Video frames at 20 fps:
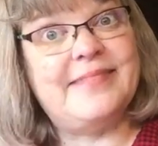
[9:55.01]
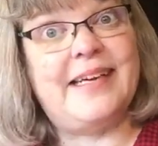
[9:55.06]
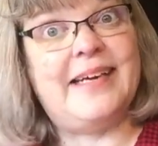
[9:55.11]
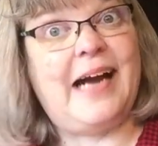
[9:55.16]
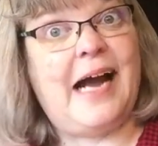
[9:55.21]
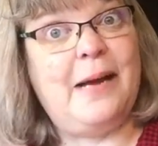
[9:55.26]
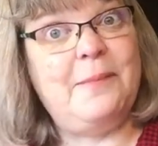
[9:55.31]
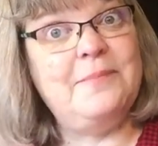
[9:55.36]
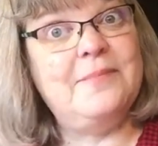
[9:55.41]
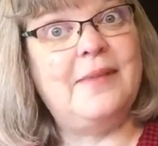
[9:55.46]

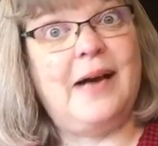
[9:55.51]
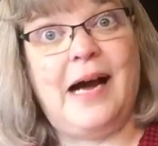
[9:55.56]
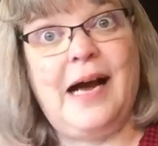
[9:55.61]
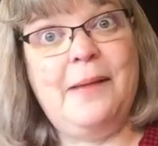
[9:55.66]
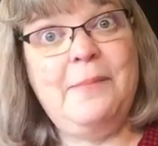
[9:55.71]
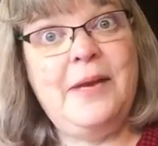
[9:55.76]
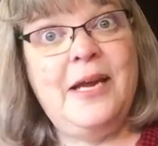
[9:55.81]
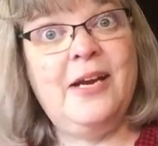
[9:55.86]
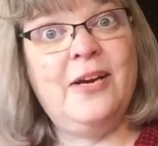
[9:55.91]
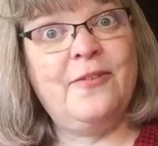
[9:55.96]
I'm
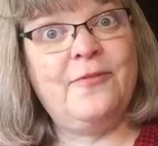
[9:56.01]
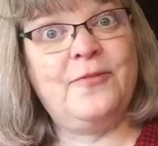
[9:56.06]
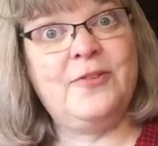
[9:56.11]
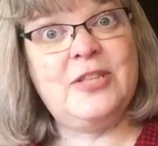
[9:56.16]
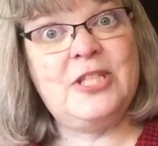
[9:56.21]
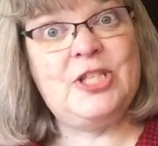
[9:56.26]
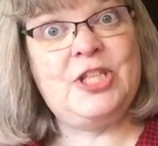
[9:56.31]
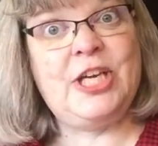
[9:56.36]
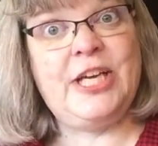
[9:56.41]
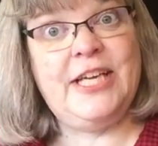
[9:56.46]
I'm here for
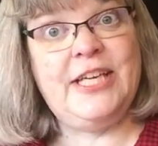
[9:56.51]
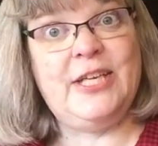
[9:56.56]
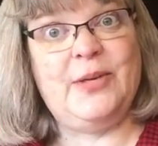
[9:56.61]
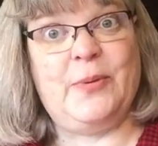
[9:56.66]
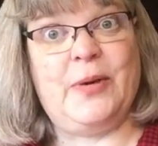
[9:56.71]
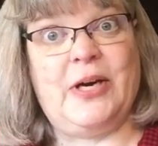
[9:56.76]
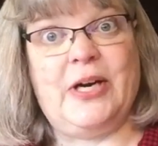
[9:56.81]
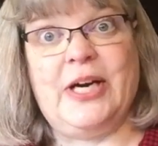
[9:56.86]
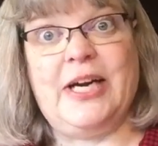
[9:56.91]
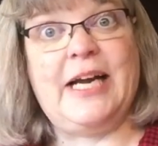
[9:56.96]
the
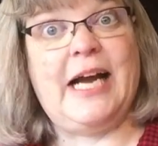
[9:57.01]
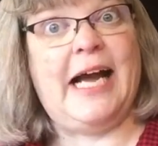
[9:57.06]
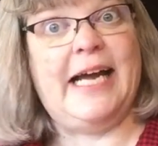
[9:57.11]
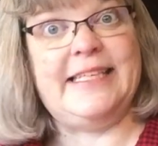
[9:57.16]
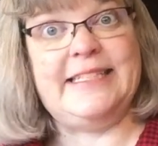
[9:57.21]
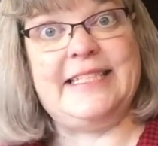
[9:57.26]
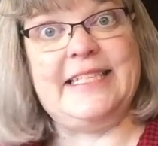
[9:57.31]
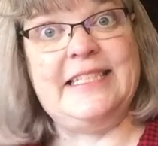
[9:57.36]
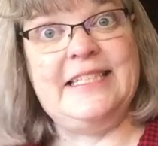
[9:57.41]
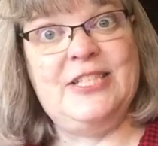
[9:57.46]
January I
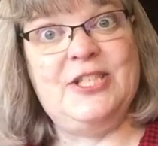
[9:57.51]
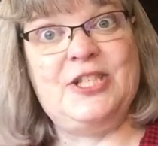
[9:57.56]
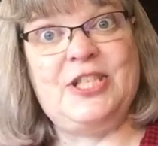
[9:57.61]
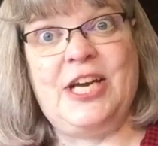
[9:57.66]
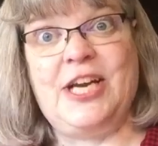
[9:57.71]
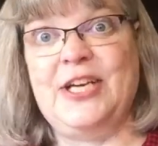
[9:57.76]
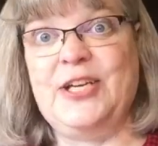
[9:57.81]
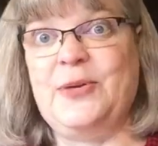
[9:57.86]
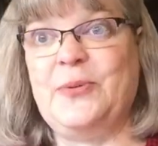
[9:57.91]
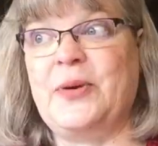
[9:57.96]
did the
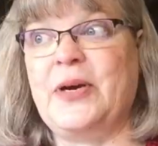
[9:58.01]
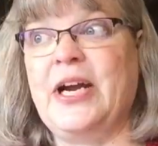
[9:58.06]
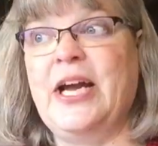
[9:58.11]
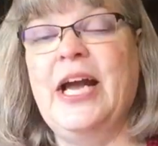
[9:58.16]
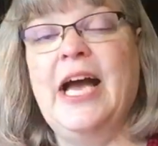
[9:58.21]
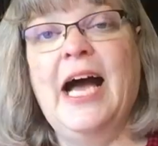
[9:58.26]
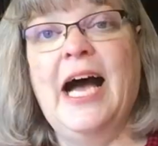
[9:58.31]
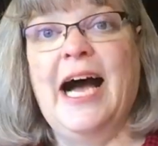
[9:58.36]
January